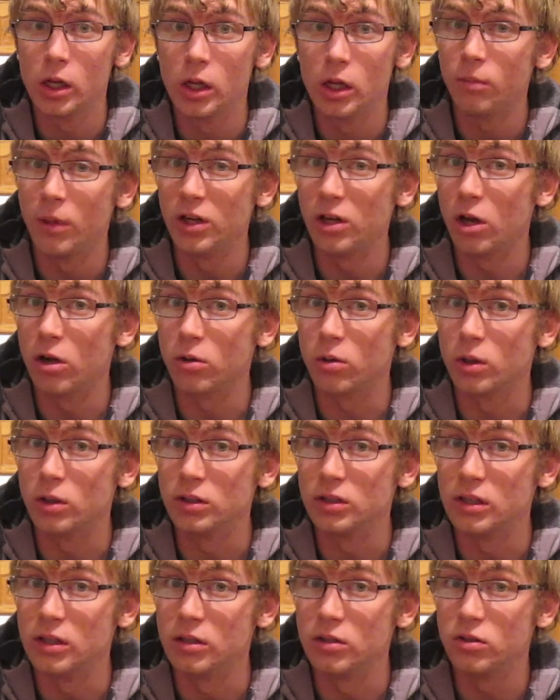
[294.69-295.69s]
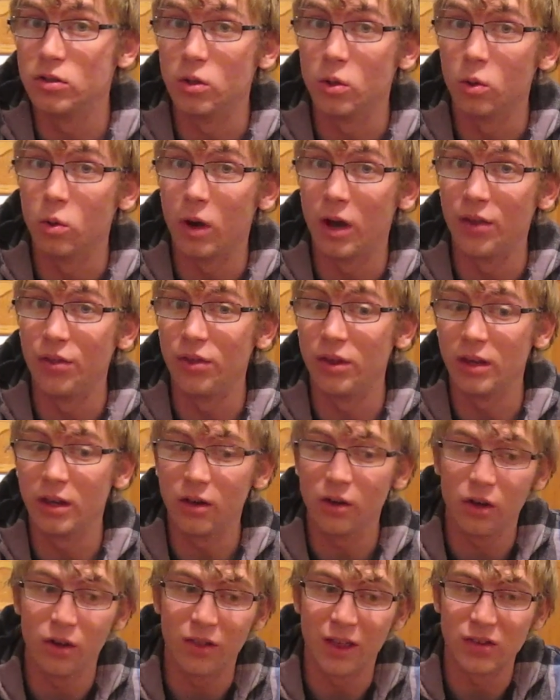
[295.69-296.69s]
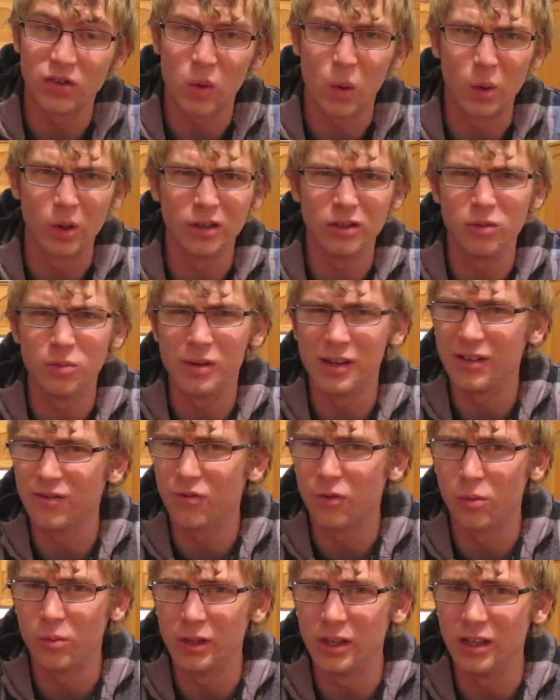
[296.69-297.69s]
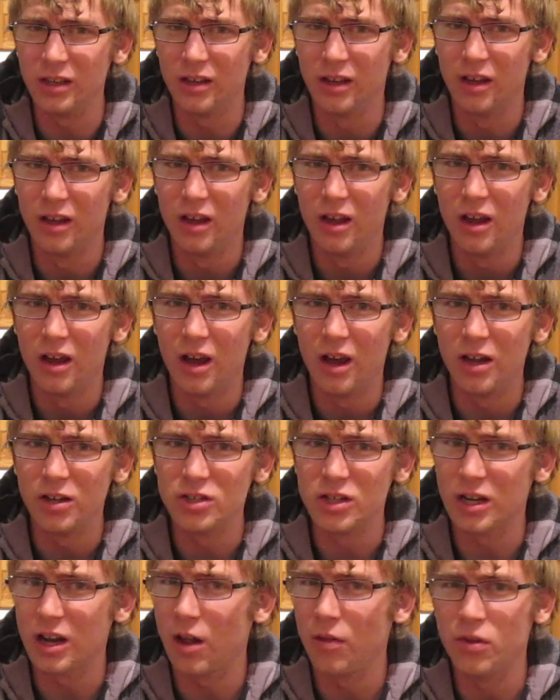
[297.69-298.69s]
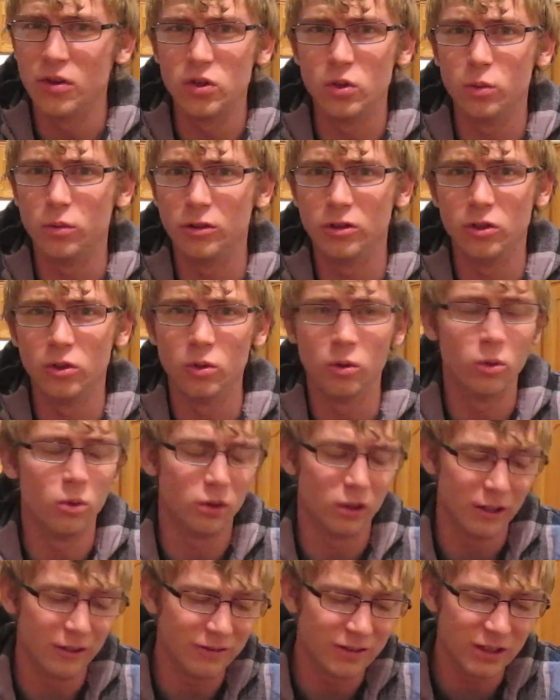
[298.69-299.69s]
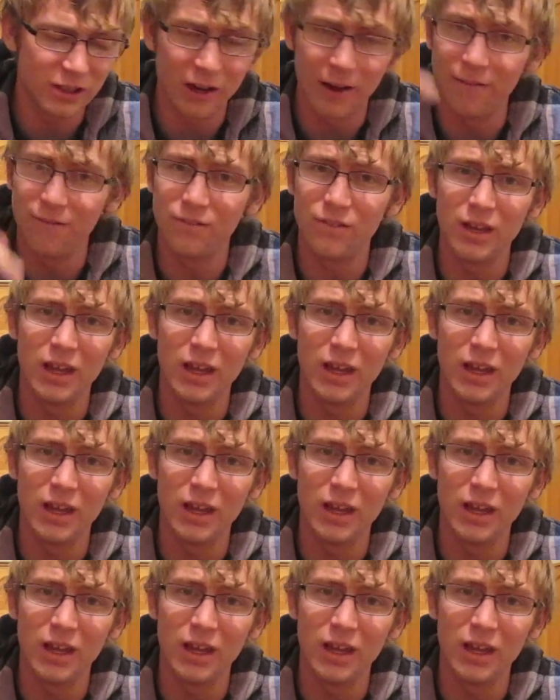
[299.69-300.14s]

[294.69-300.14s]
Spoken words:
My dog wants in, so I think that's going to be it for me. check out the doobly-doo, leave stuff